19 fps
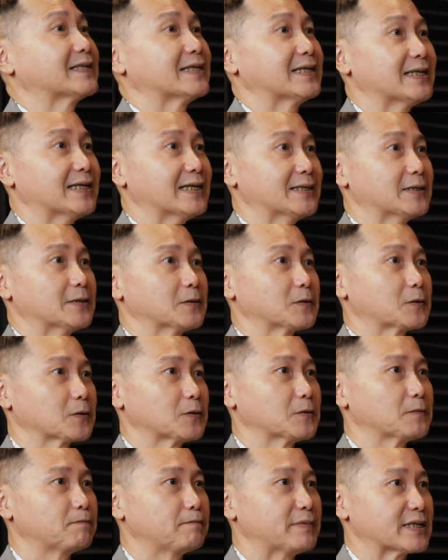And
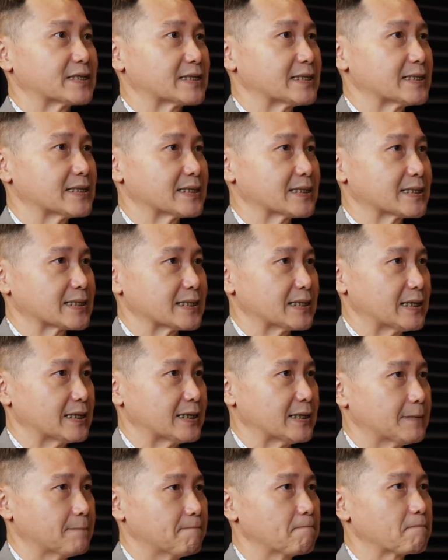also business
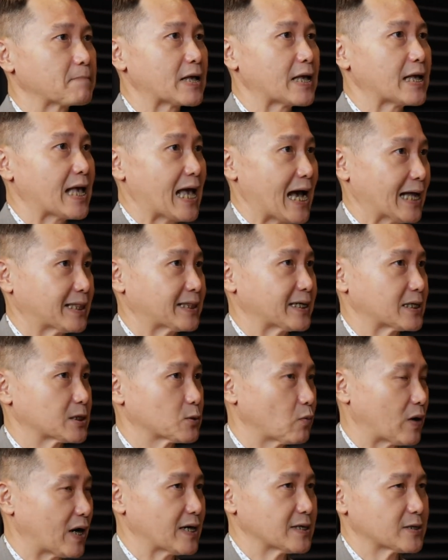
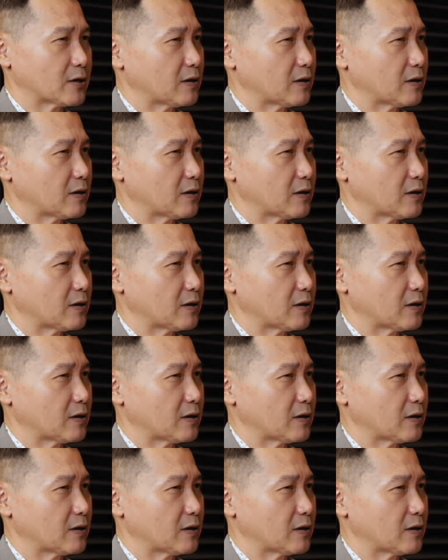ethics-wise,